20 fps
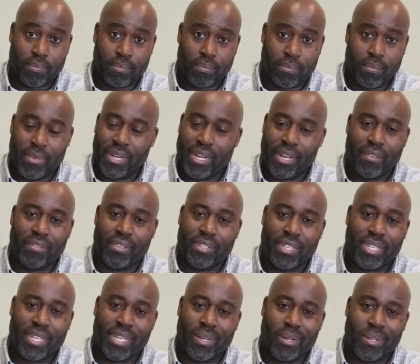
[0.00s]
We never
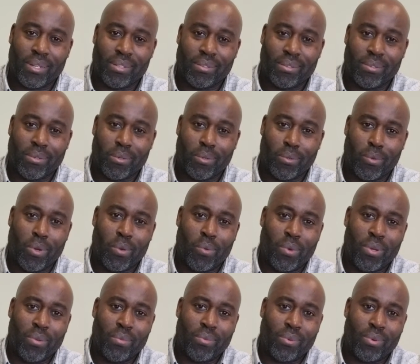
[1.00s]
look at what
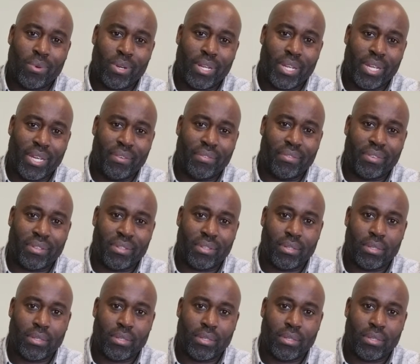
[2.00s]
we were given.